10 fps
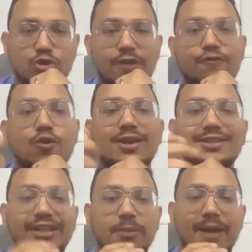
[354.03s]
So if you are
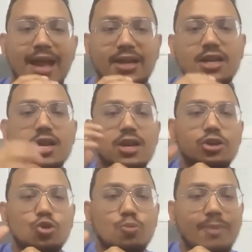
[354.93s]
Citibank,
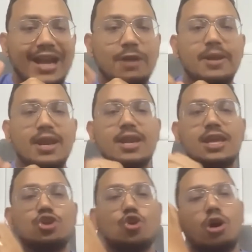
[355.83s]
you might be
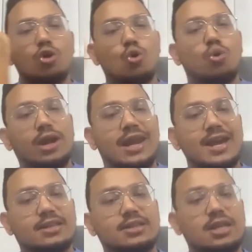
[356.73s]
running your own
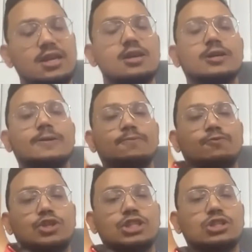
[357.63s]
layer 3,
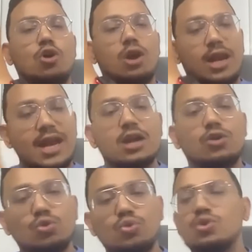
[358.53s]
which is, or layer
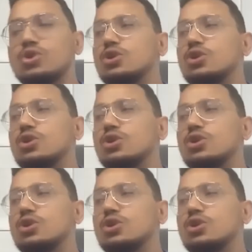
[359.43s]
2,